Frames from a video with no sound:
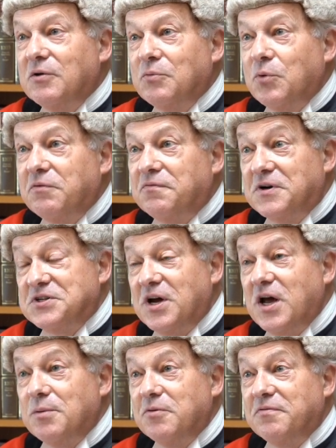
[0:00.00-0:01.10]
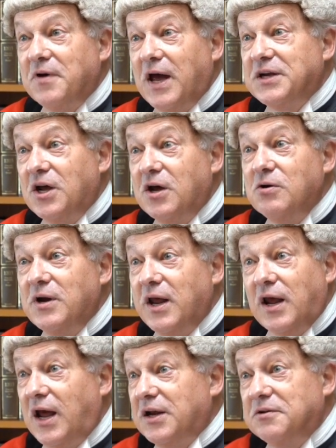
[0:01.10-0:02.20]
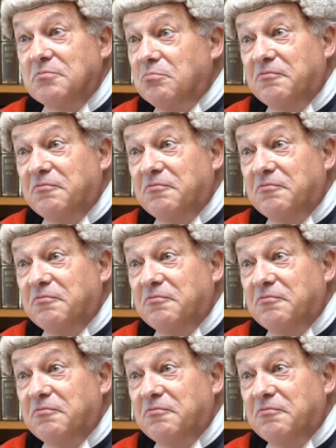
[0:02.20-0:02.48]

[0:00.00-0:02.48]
We for a time have only had